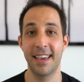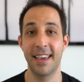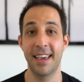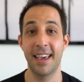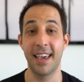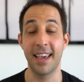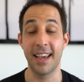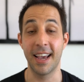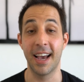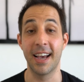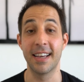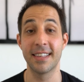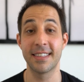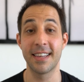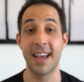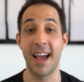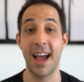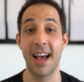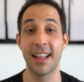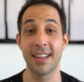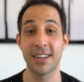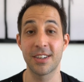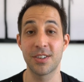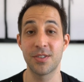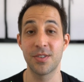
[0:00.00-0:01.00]
Hey guys,
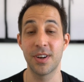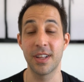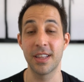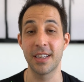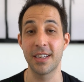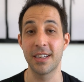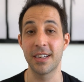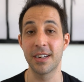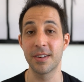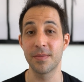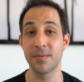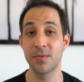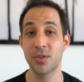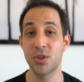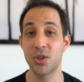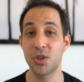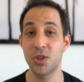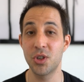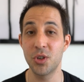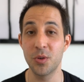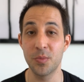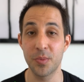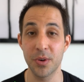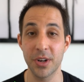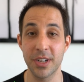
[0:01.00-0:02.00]
Alec Torelli here,
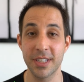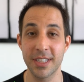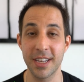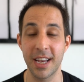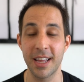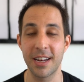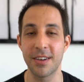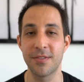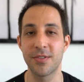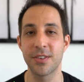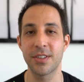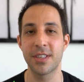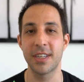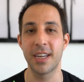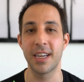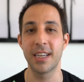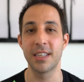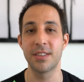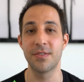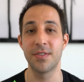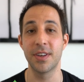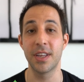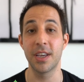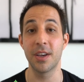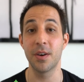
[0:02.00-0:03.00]
super excited for
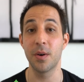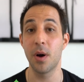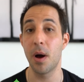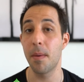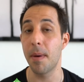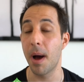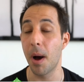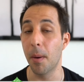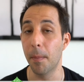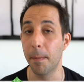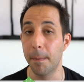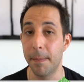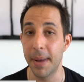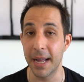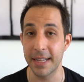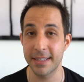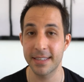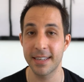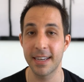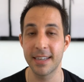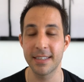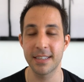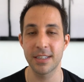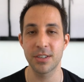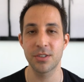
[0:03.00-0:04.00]
today's video about bet
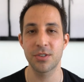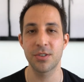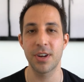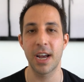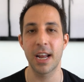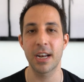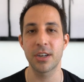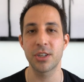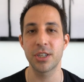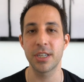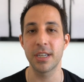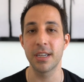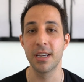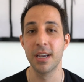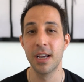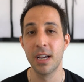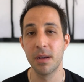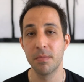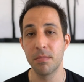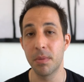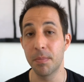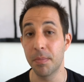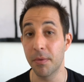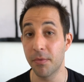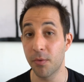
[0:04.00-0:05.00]
sizing strategy.
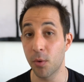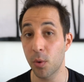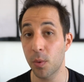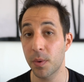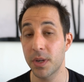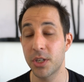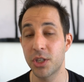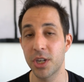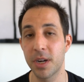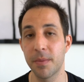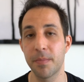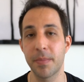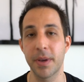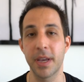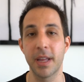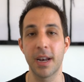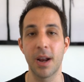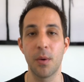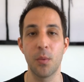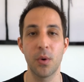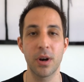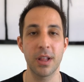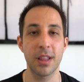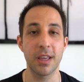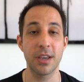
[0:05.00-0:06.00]
But before we jump in, I
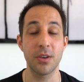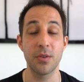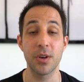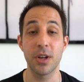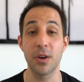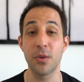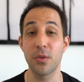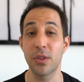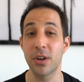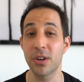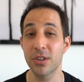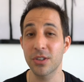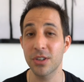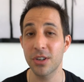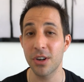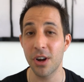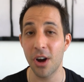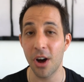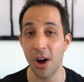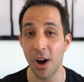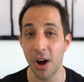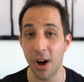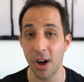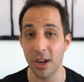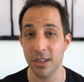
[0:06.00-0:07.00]
want to let you know there's an
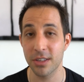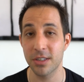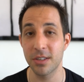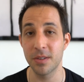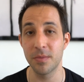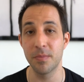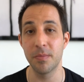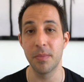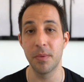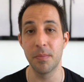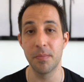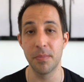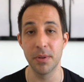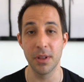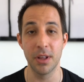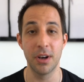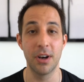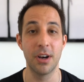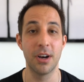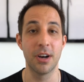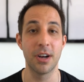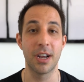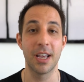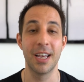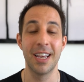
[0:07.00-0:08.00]
awesome
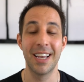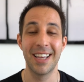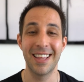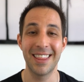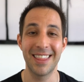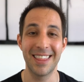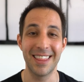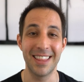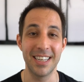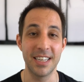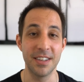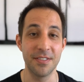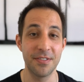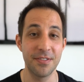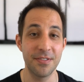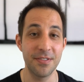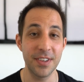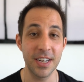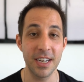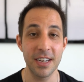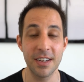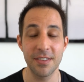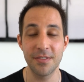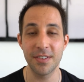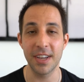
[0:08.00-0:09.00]
blog, The
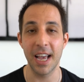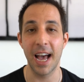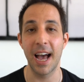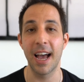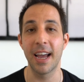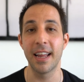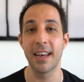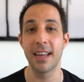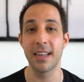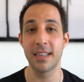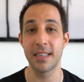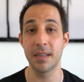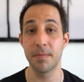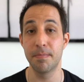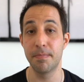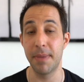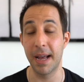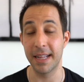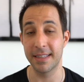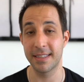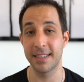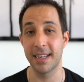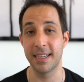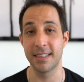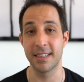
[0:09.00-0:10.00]
Definitive Guide to
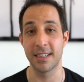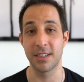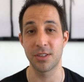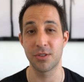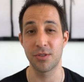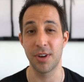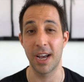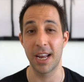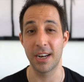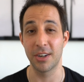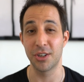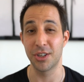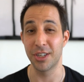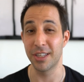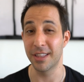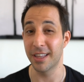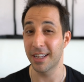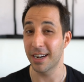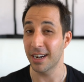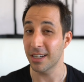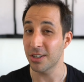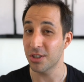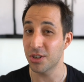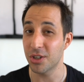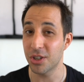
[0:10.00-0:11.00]
Bet Sizing Strategy, that
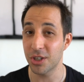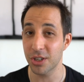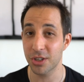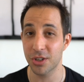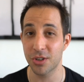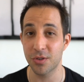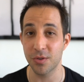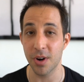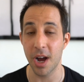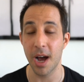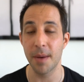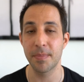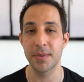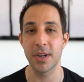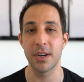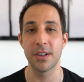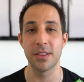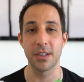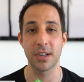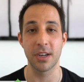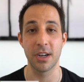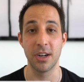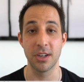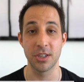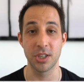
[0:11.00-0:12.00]
I just dropped on
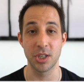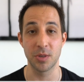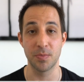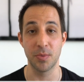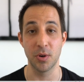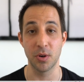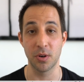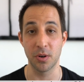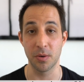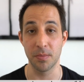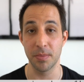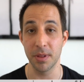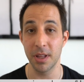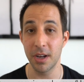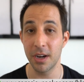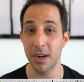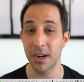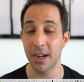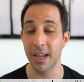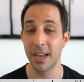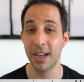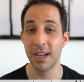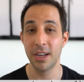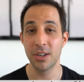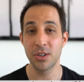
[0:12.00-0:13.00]
the Conscious Poker
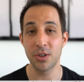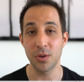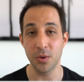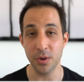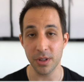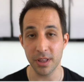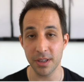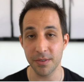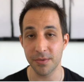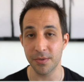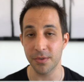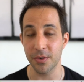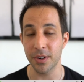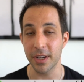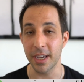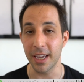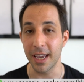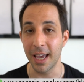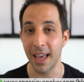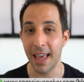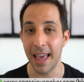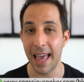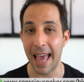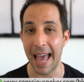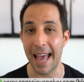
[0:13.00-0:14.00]
blog, totally free
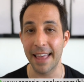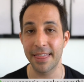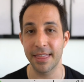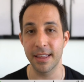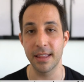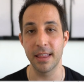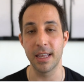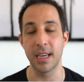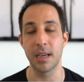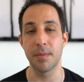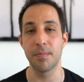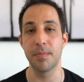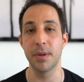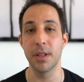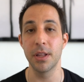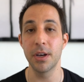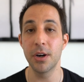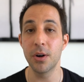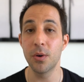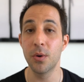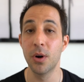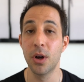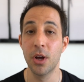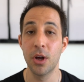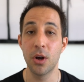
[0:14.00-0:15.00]
at the link
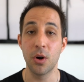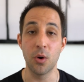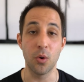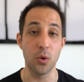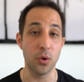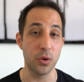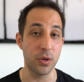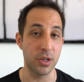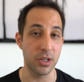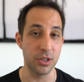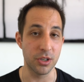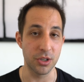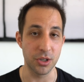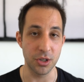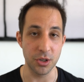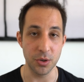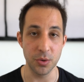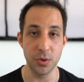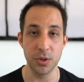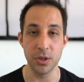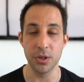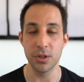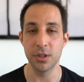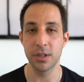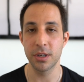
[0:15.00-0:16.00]
below, or you could just
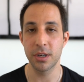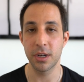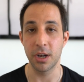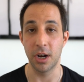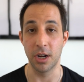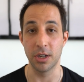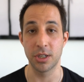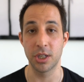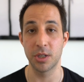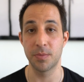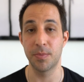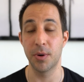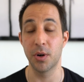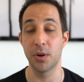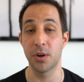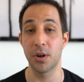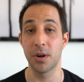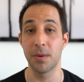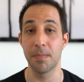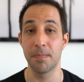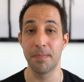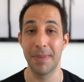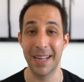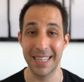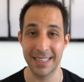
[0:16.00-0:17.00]
Google Conscious Poker
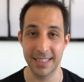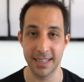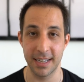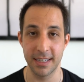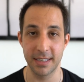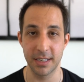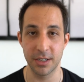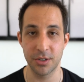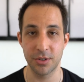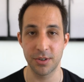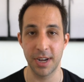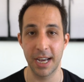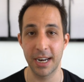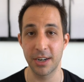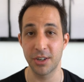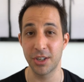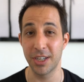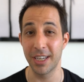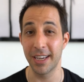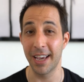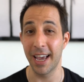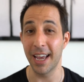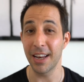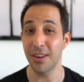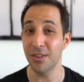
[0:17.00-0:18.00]
bet sizing
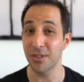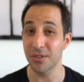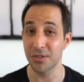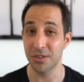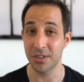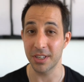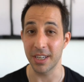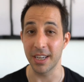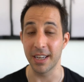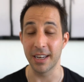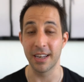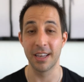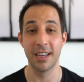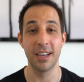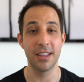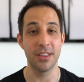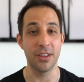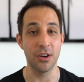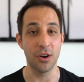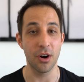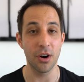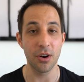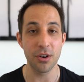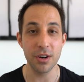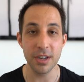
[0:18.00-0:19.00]
strategy and you'll see it.
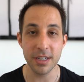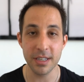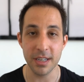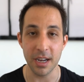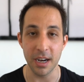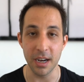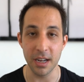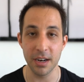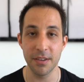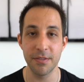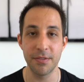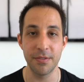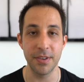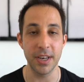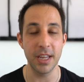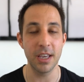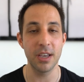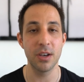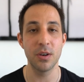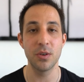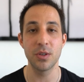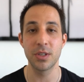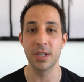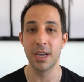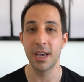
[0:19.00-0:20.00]
There are a ton of
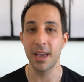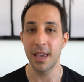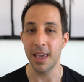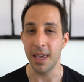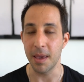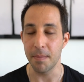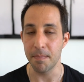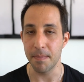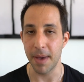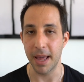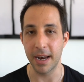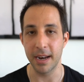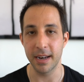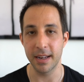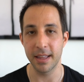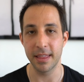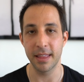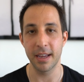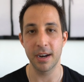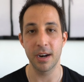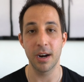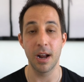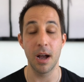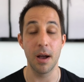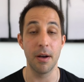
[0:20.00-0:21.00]
videos embedded in
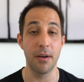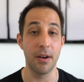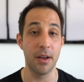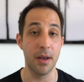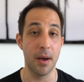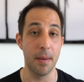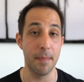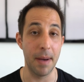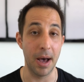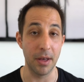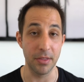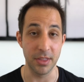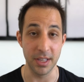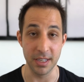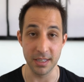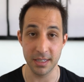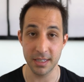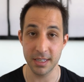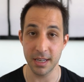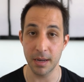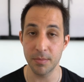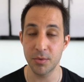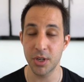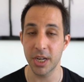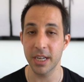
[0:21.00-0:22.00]
there about this
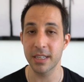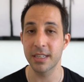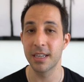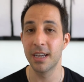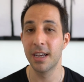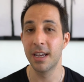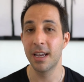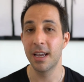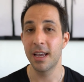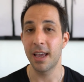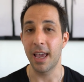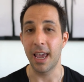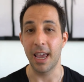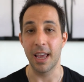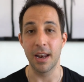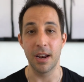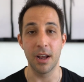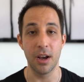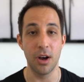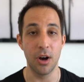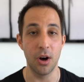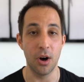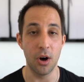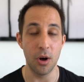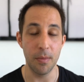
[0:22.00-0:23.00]
subject and
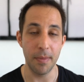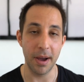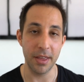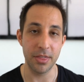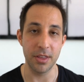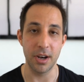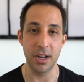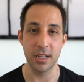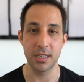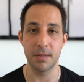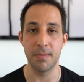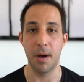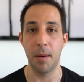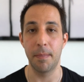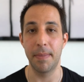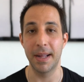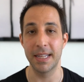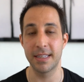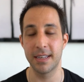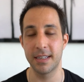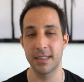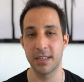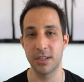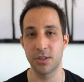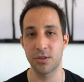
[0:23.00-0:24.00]
all my thoughts about bet
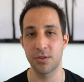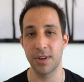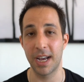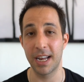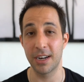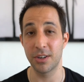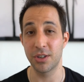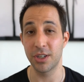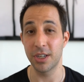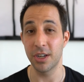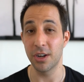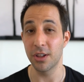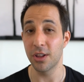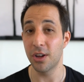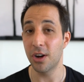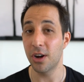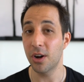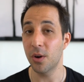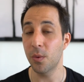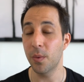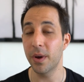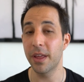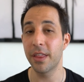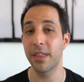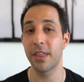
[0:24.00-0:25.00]
sizing strategy,
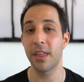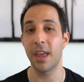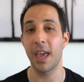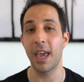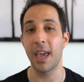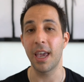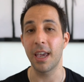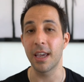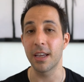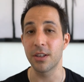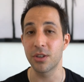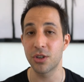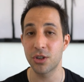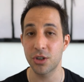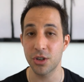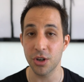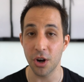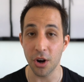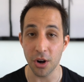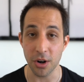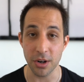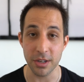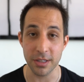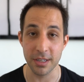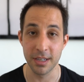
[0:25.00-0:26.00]
along with a
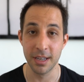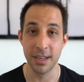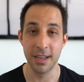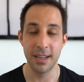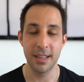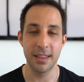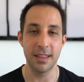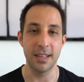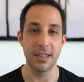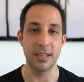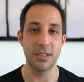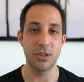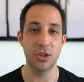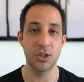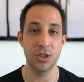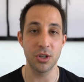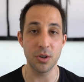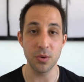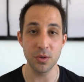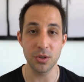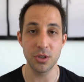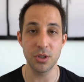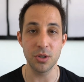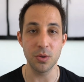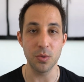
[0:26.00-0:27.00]
chart that
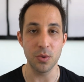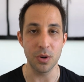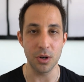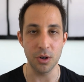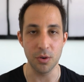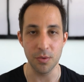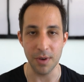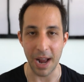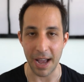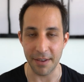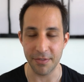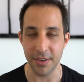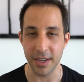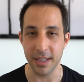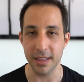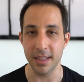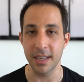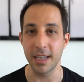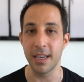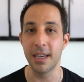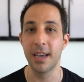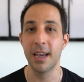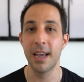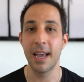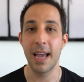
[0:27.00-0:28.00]
shows you
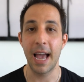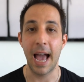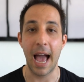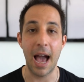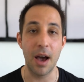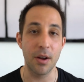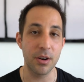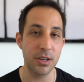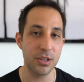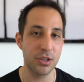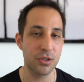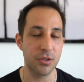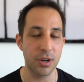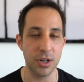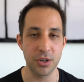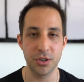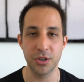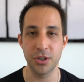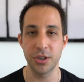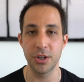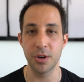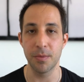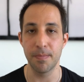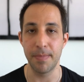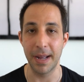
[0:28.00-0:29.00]
graphically how to
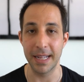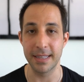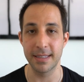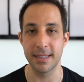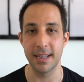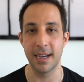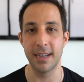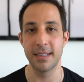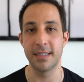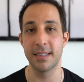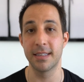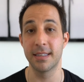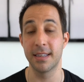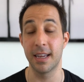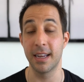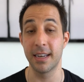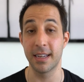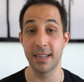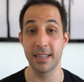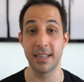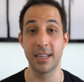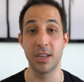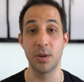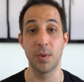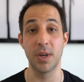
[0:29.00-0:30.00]
structure your bet sizes and
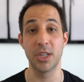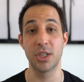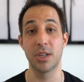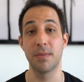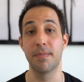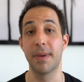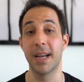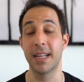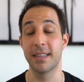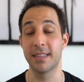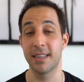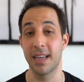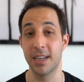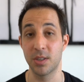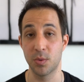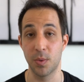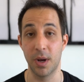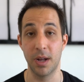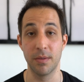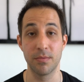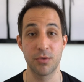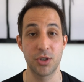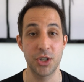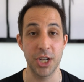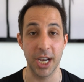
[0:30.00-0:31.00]
continuation bets as
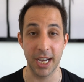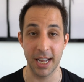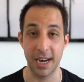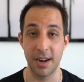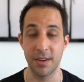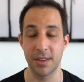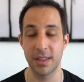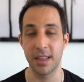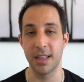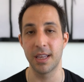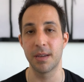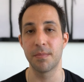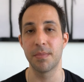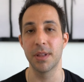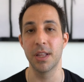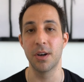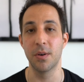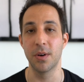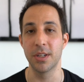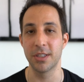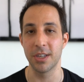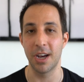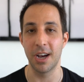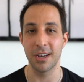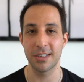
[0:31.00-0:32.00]
well. Check it out at the link below,
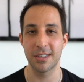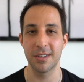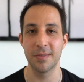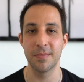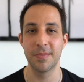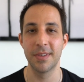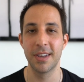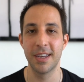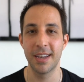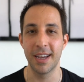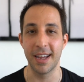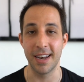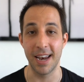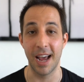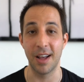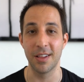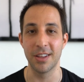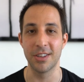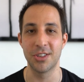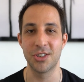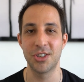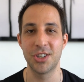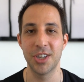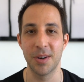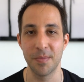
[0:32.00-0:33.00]
it's awesome. And now
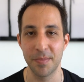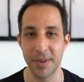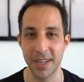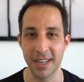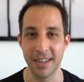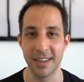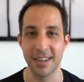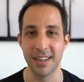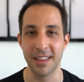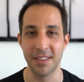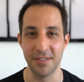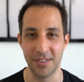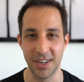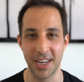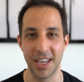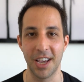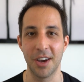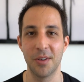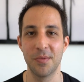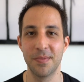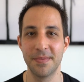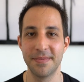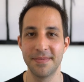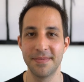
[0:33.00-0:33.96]
let's jump into the video.